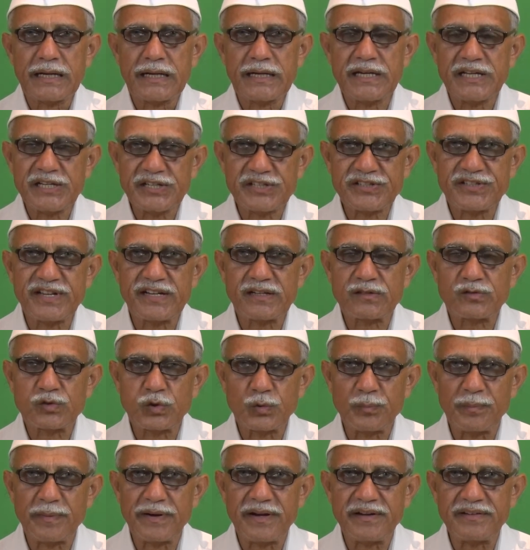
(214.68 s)
district
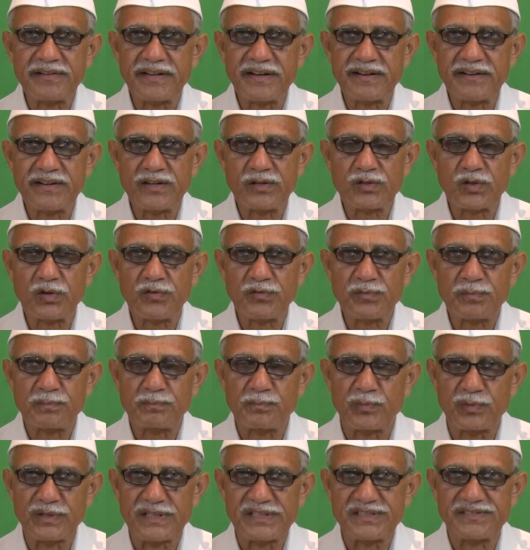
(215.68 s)
superintendent of
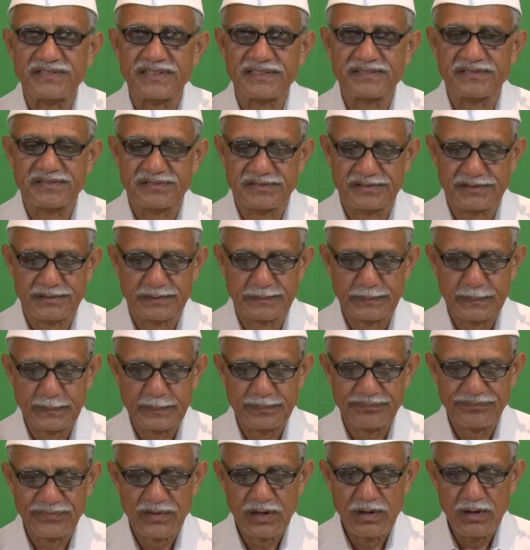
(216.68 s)
polices
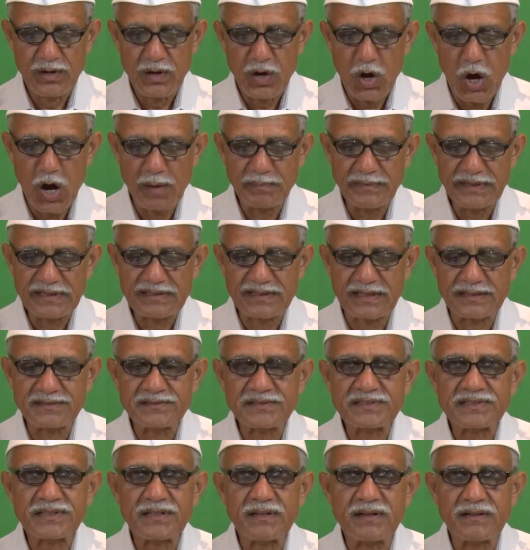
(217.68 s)
of the
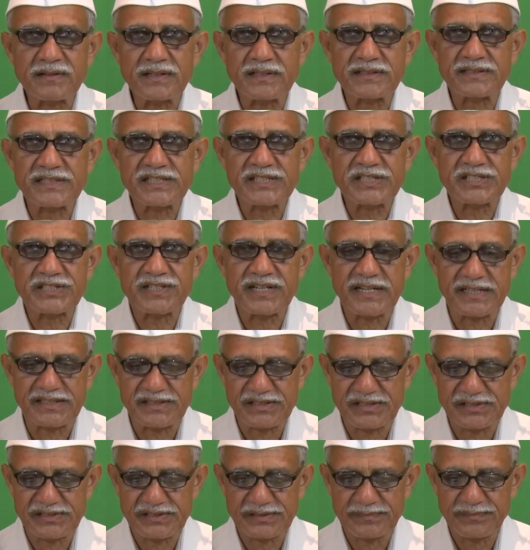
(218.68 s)
concerned
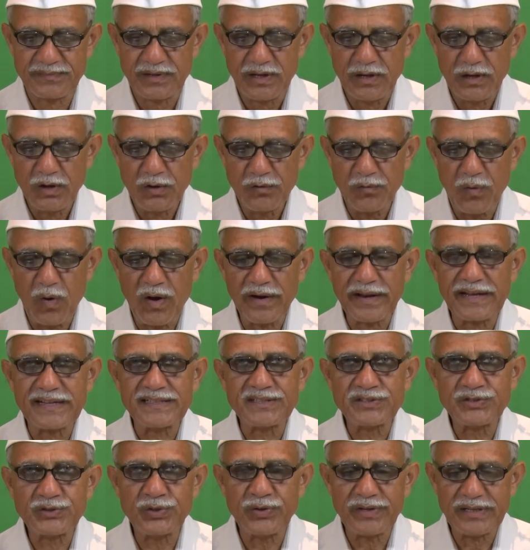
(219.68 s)
districts for
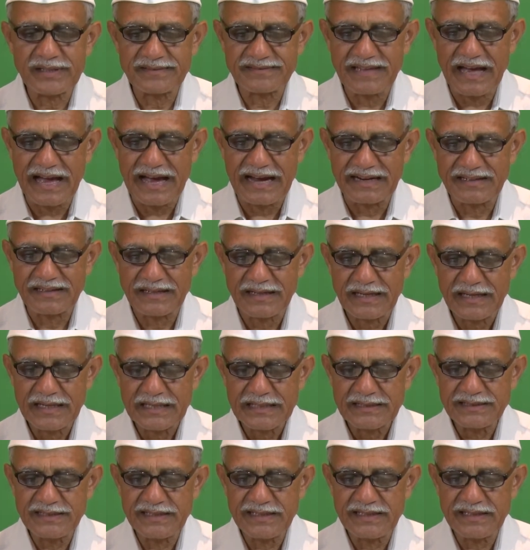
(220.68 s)
ensuring that
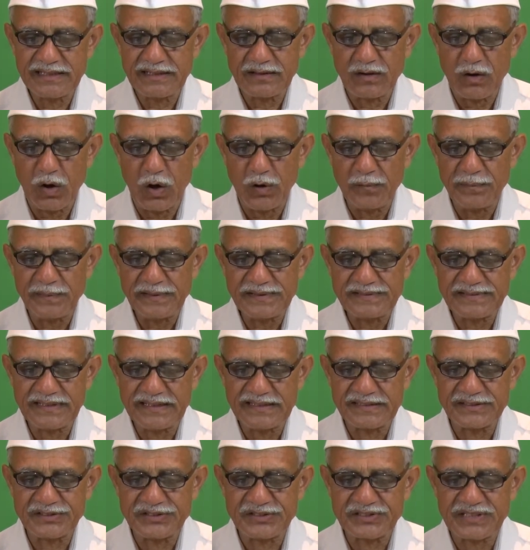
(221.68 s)
the officer
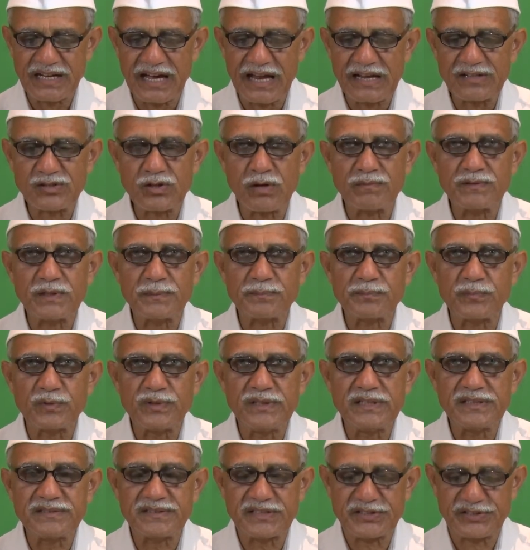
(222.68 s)
in charge of the
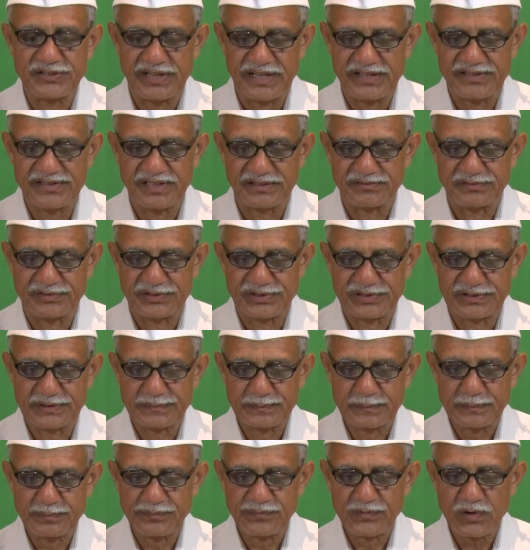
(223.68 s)
police stations
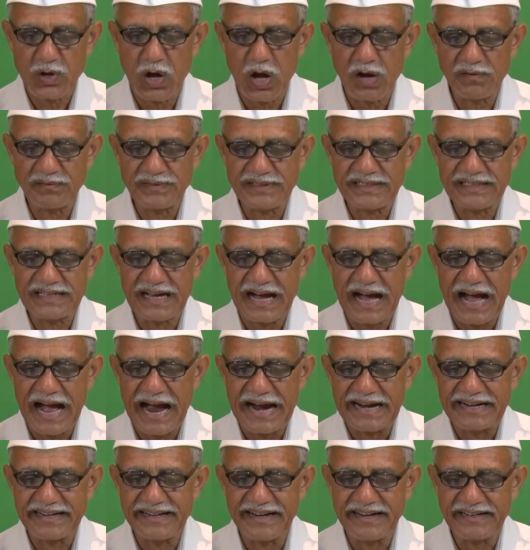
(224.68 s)
of the
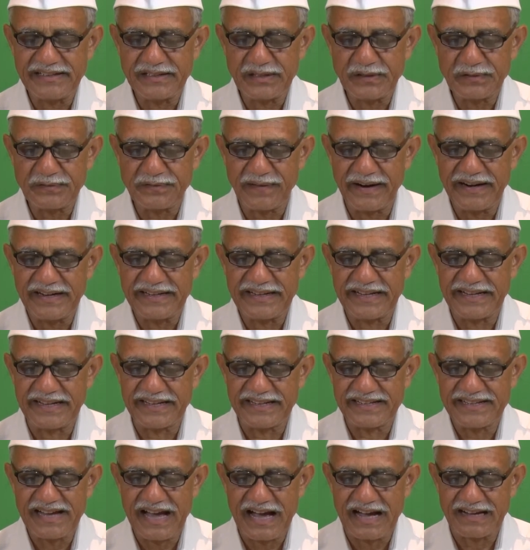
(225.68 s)
identified
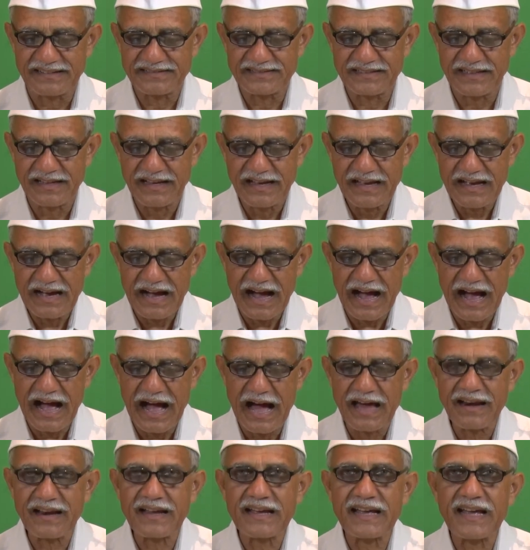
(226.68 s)
areas
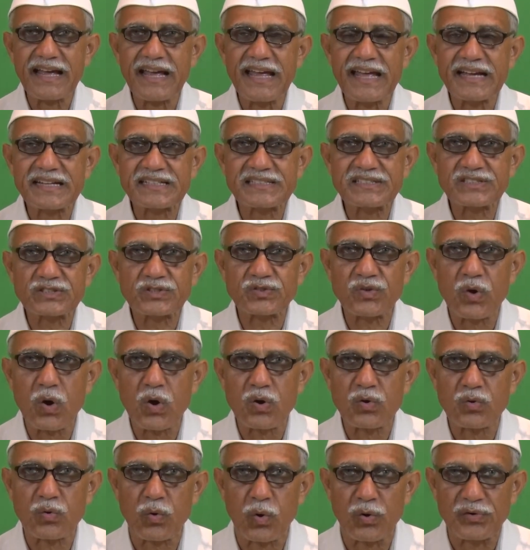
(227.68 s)
are extra
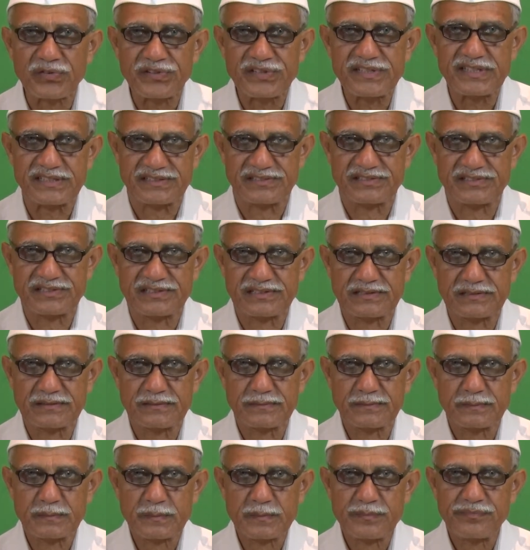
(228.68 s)
cautious
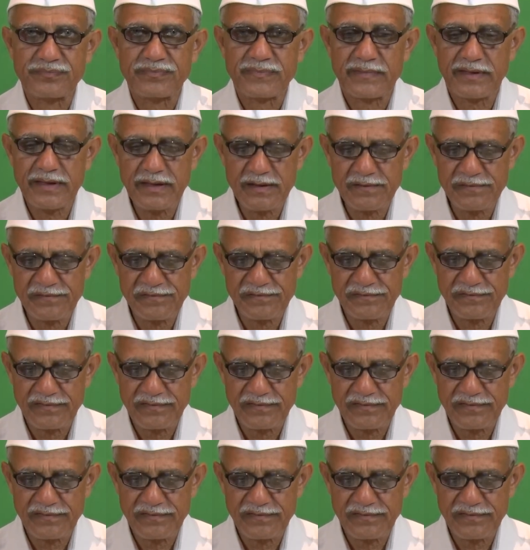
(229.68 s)
if